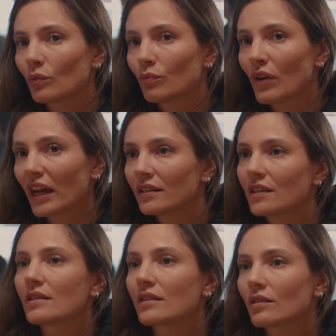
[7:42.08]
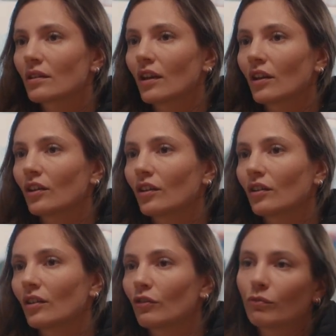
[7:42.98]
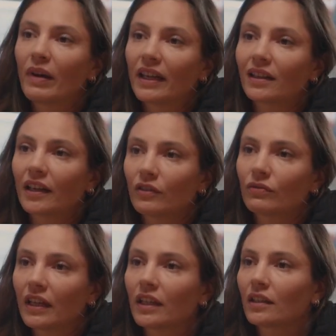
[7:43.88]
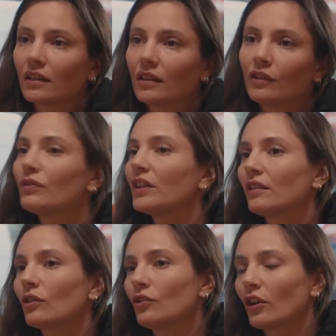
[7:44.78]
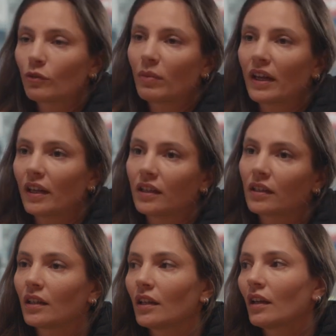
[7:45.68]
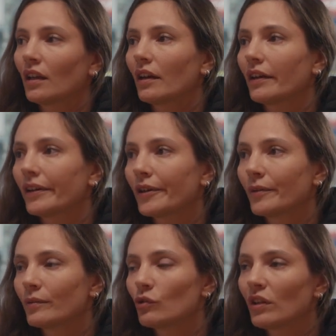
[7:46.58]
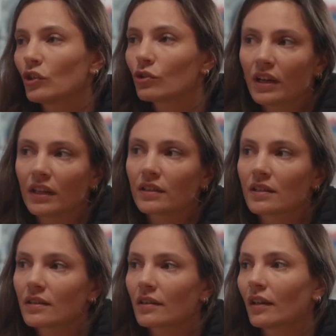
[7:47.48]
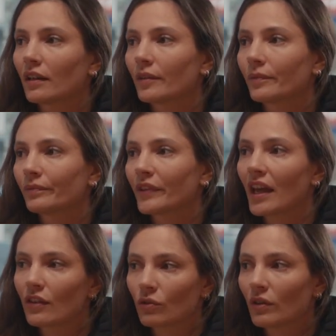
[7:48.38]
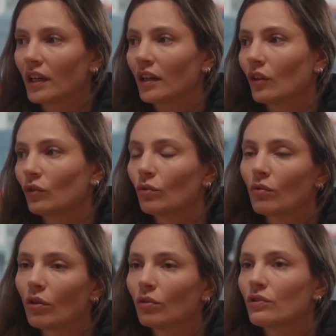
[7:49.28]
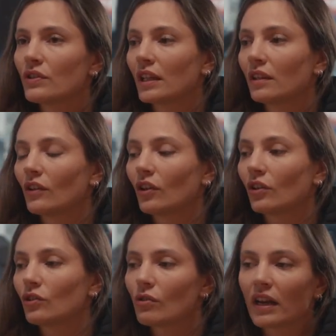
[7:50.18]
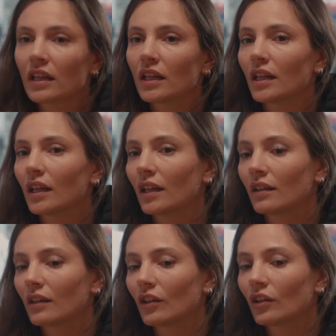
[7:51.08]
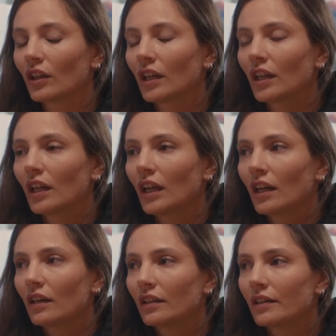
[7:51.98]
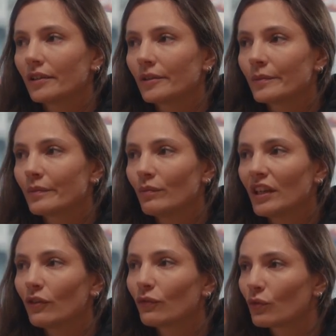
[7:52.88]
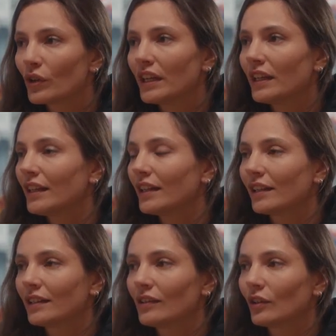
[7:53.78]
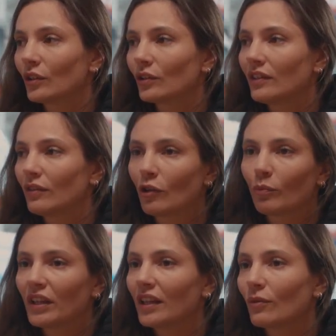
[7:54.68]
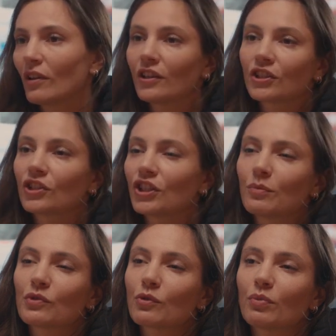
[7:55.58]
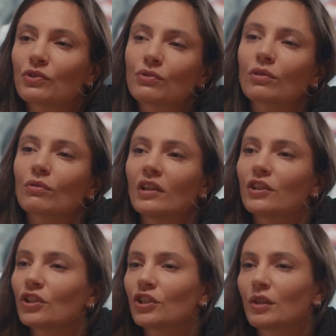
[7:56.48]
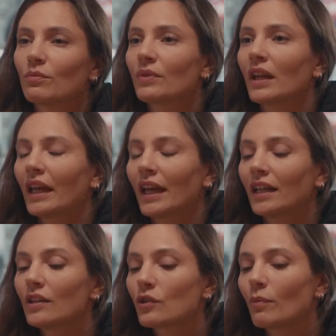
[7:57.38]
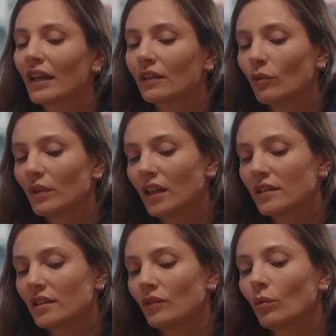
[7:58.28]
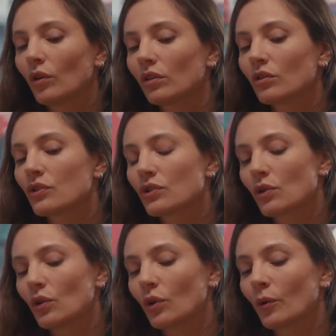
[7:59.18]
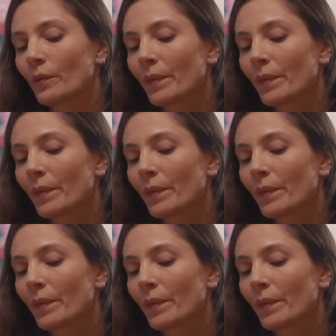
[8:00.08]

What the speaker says: practice of bike life, like lifting the dirt bike, doing tricks, gathering on the roads and training and being free and developing relationships, super strong relationship. And it's a male dominated world, so